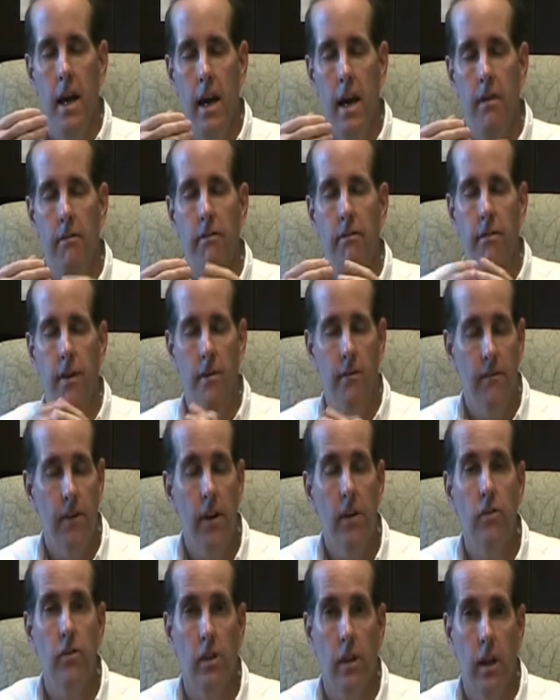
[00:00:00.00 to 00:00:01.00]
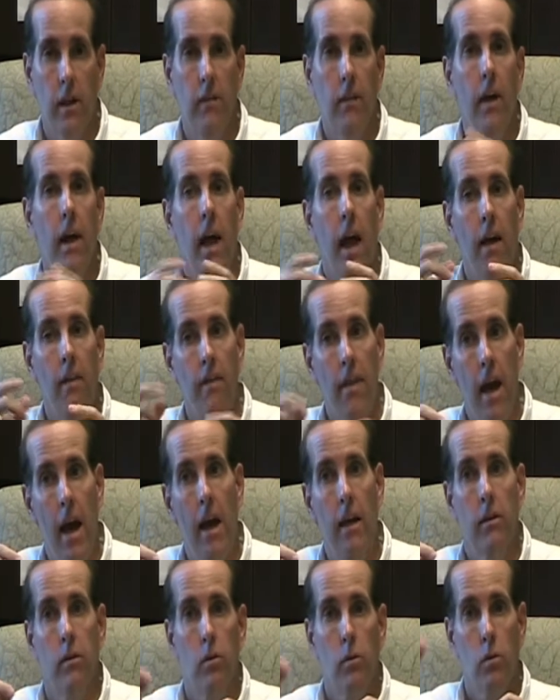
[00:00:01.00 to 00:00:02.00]
and fixing it, and
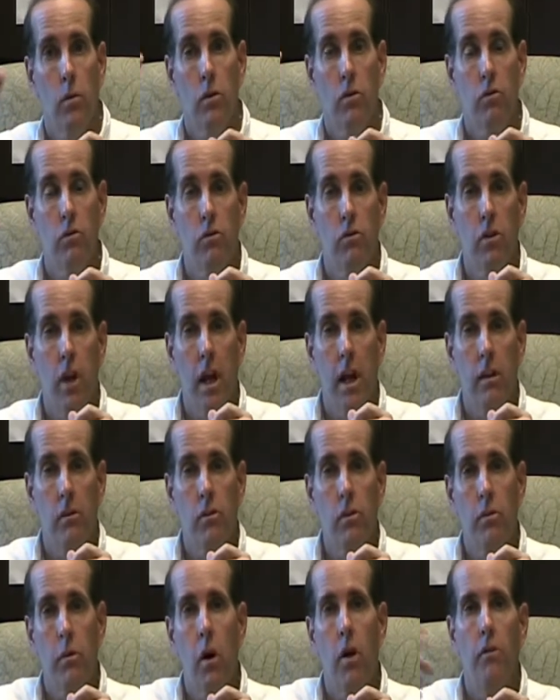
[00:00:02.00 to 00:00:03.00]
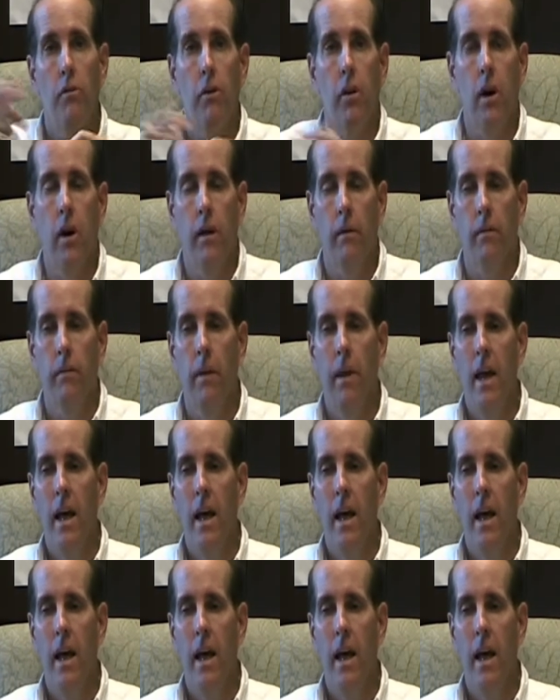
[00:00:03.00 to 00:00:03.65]
that would change the ball flight.